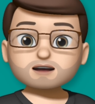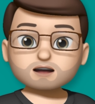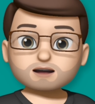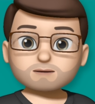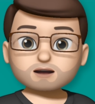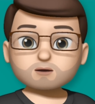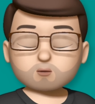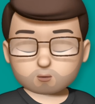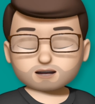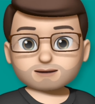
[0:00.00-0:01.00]
Night mode
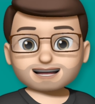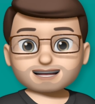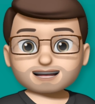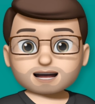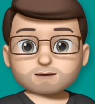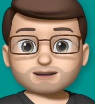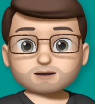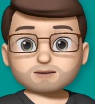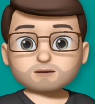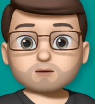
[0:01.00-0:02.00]
automatically comes
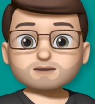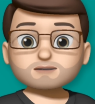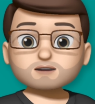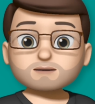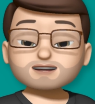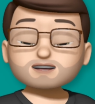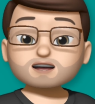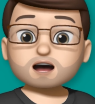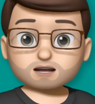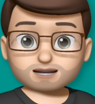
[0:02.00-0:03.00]
on when the room is
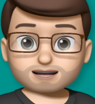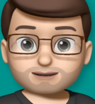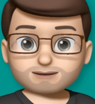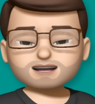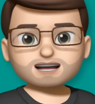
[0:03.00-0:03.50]
dark enough.